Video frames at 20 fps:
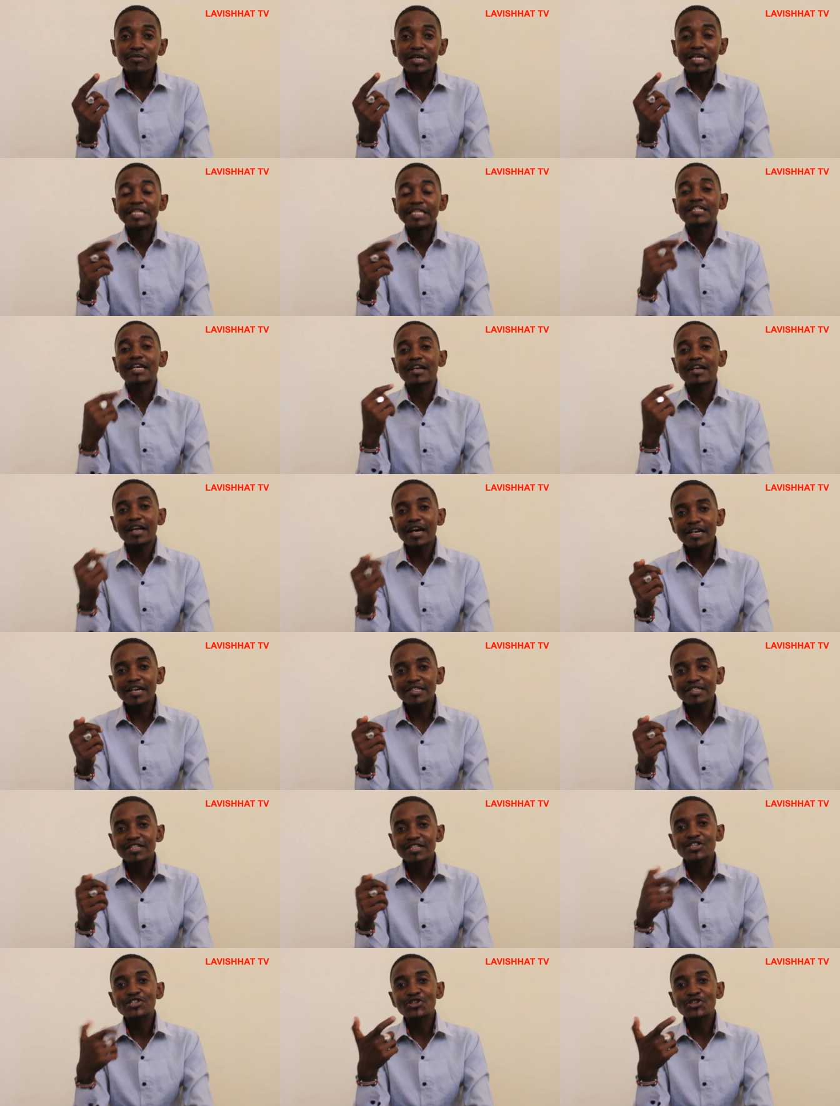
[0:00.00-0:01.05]

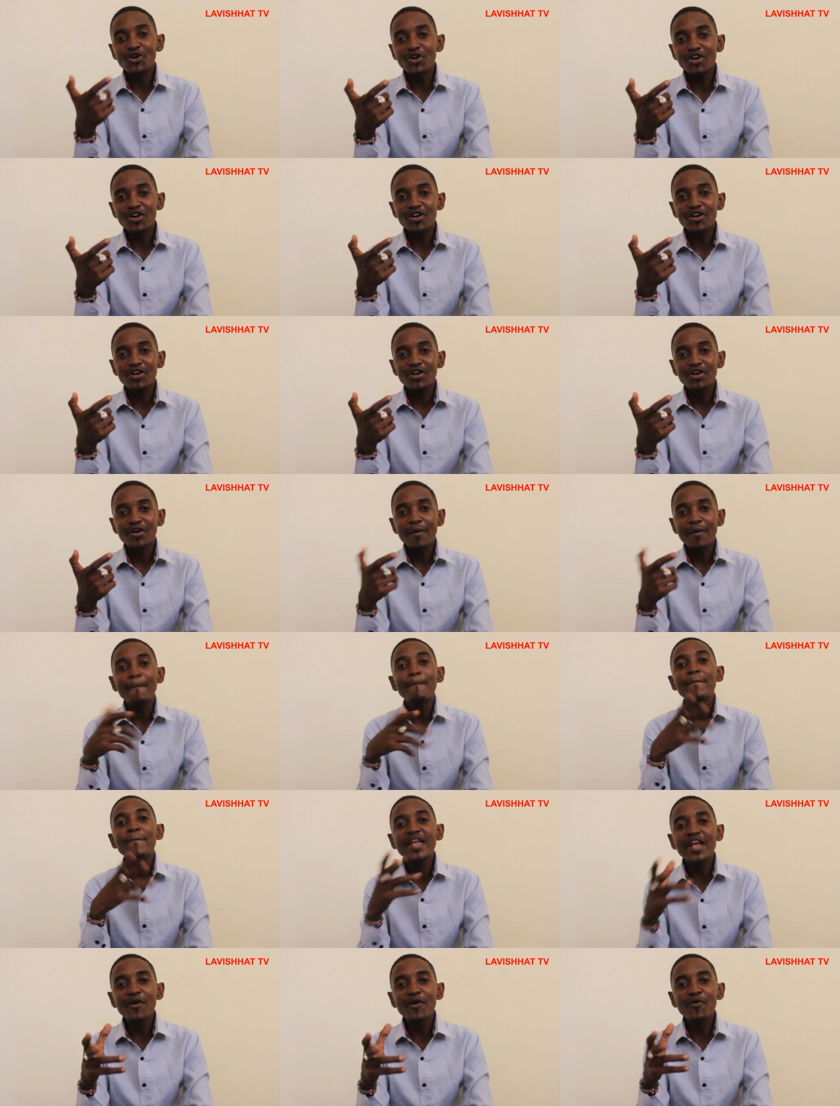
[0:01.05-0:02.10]
interact, talk,
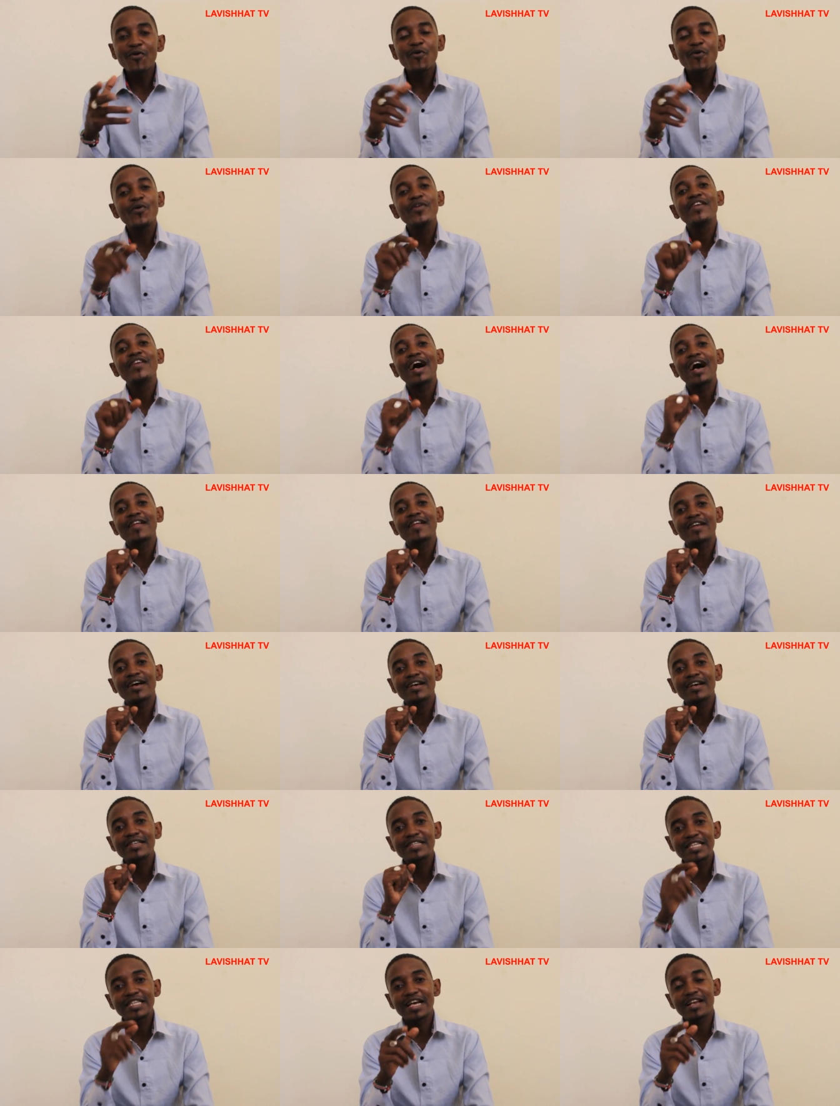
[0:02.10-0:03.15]
mingle with other
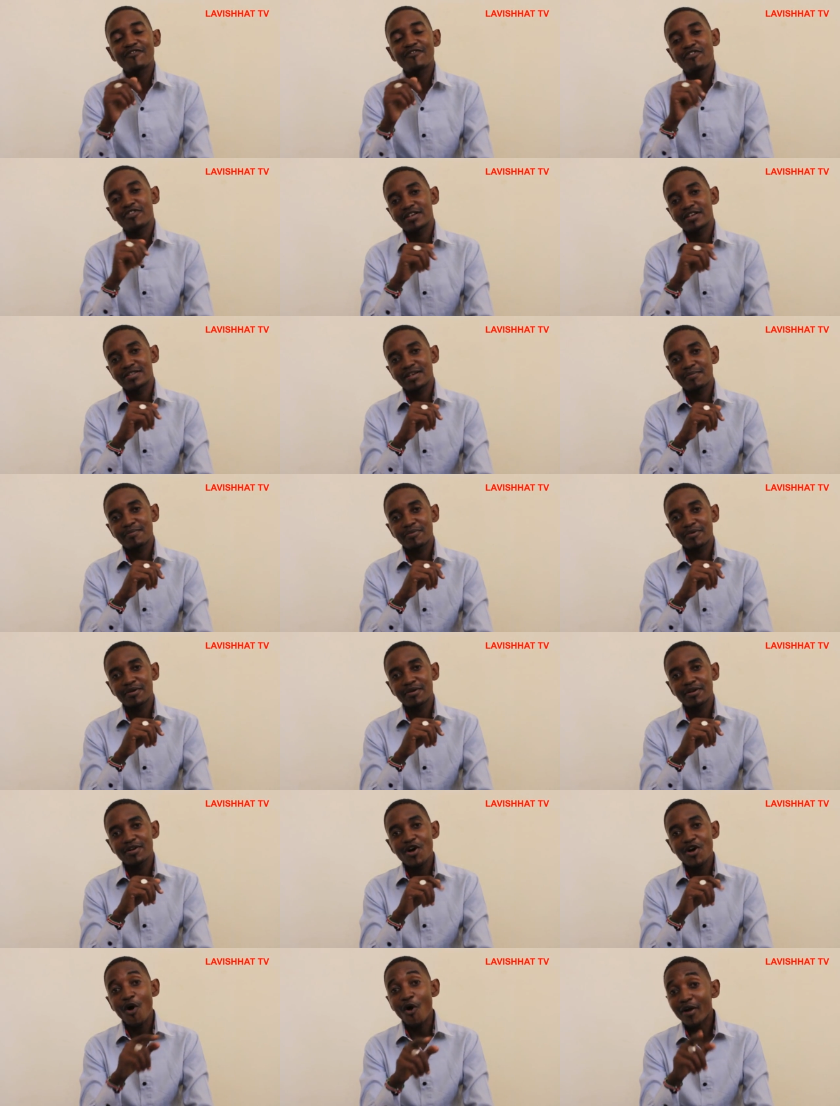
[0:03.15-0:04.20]
10, for example.
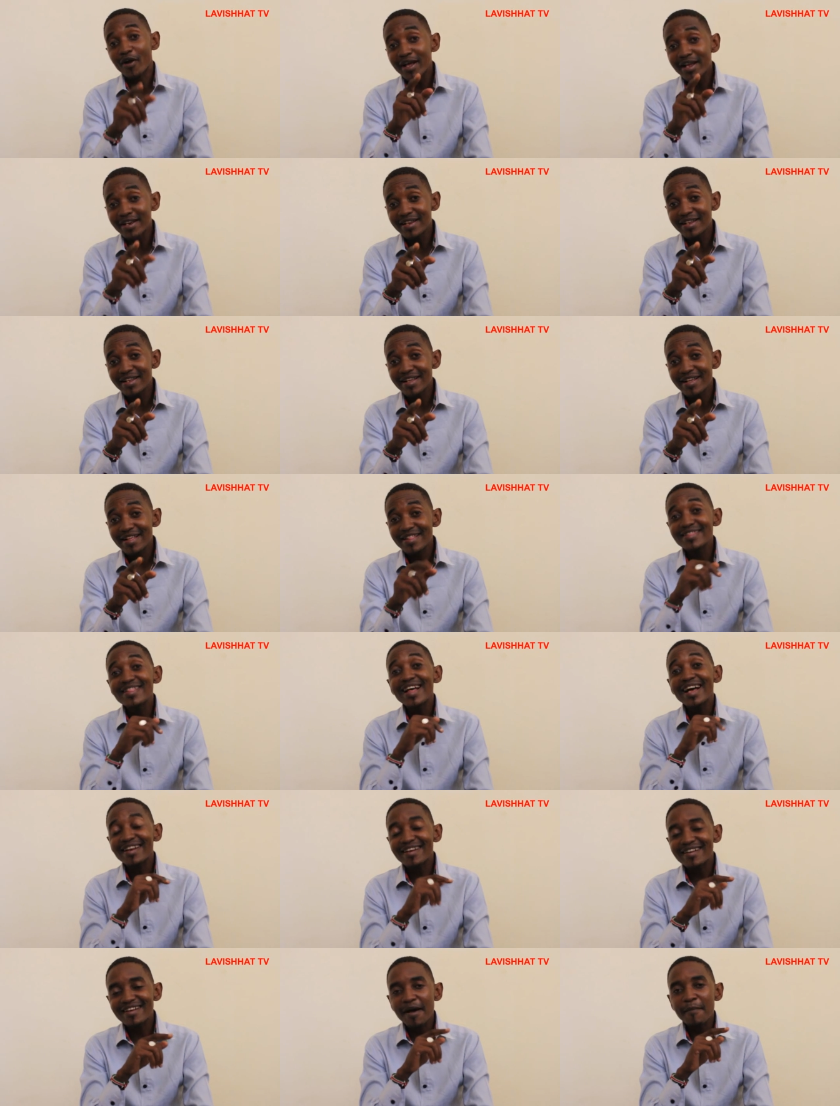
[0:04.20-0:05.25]
Already,
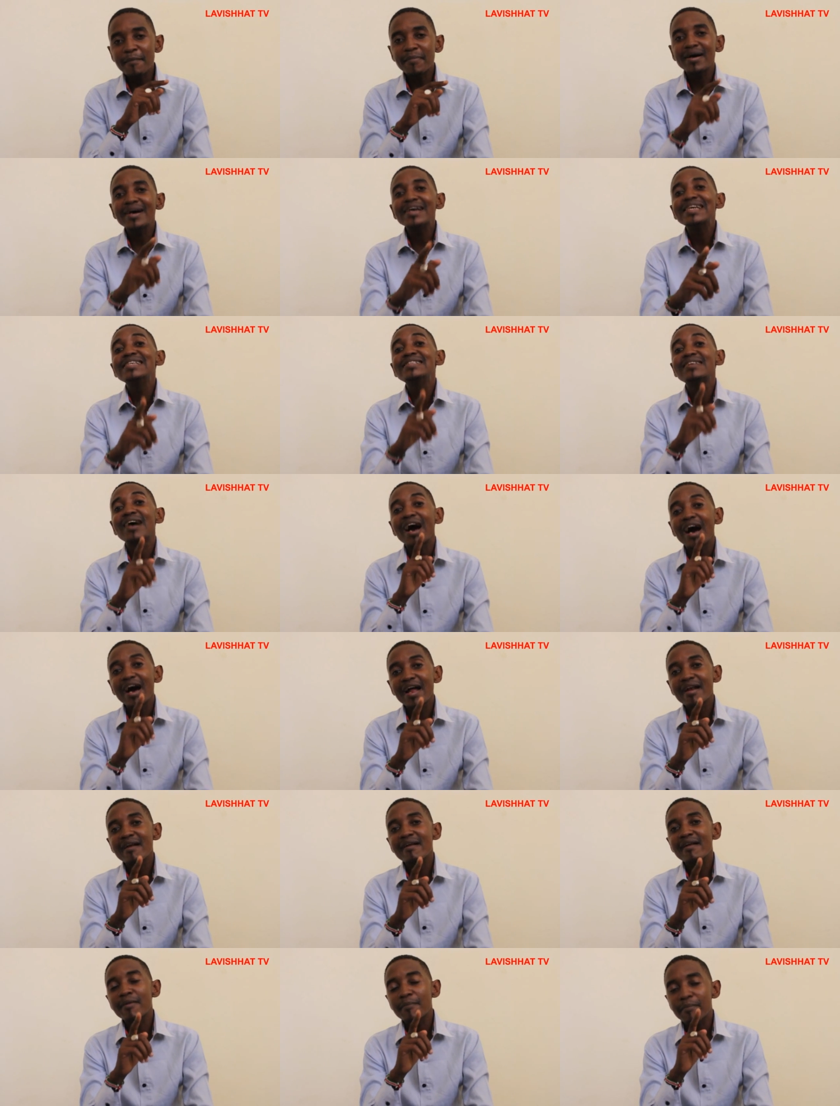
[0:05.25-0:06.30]
that number is
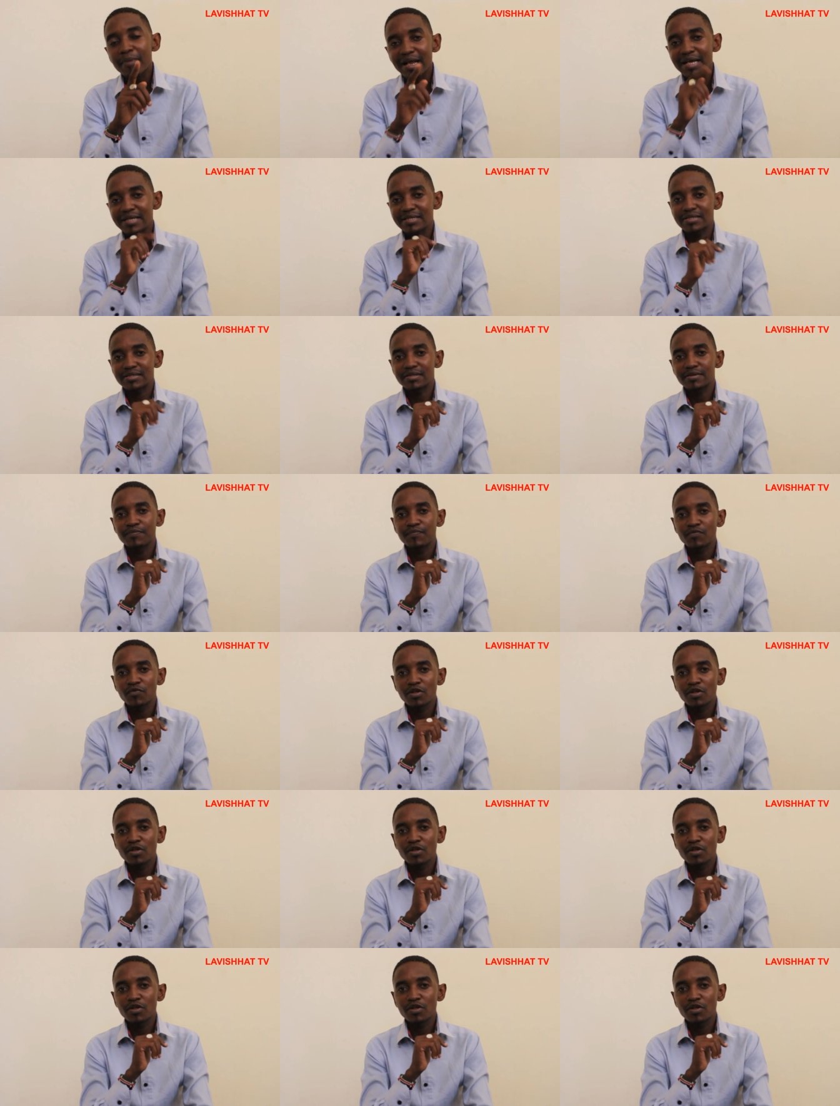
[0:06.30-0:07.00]
100 plus.